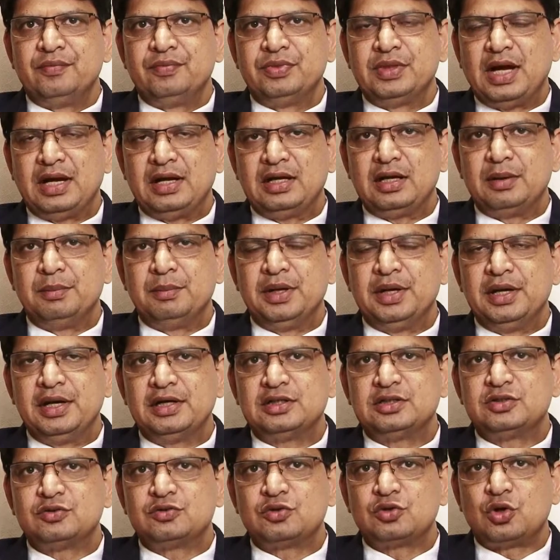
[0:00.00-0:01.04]
That
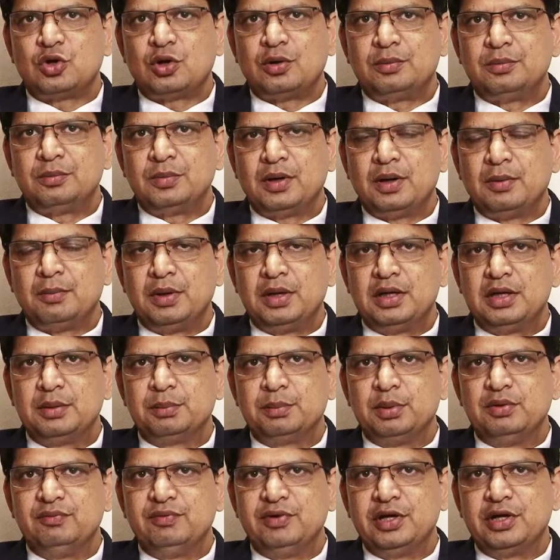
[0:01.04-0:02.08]
emanates from
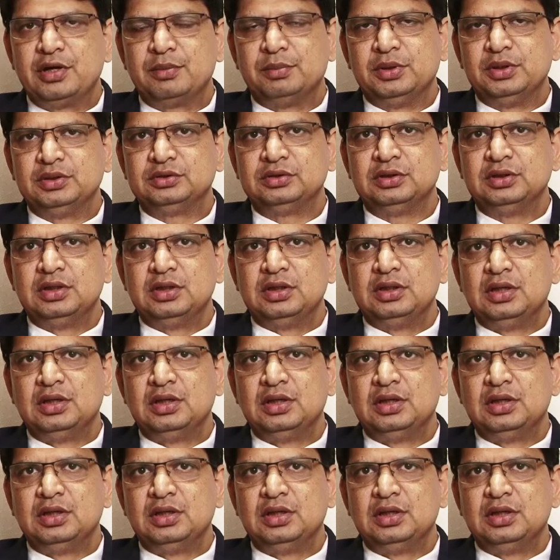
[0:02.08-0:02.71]
multiple variables.